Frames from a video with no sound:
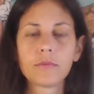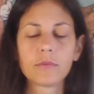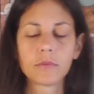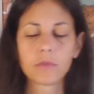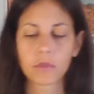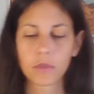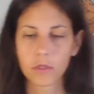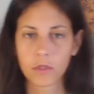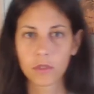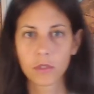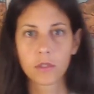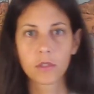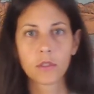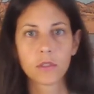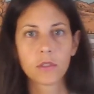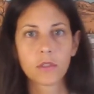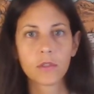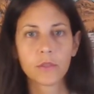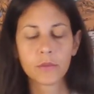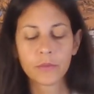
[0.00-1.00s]

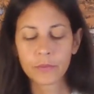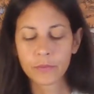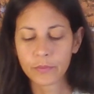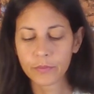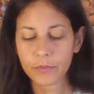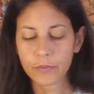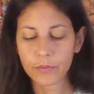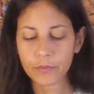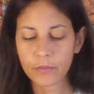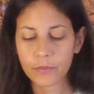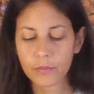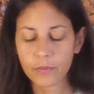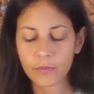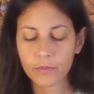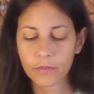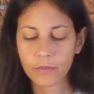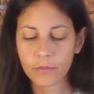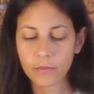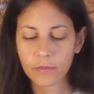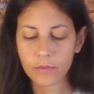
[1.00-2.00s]

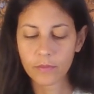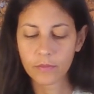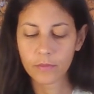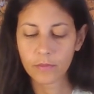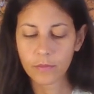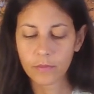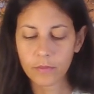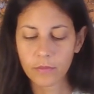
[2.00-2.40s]
[no speech]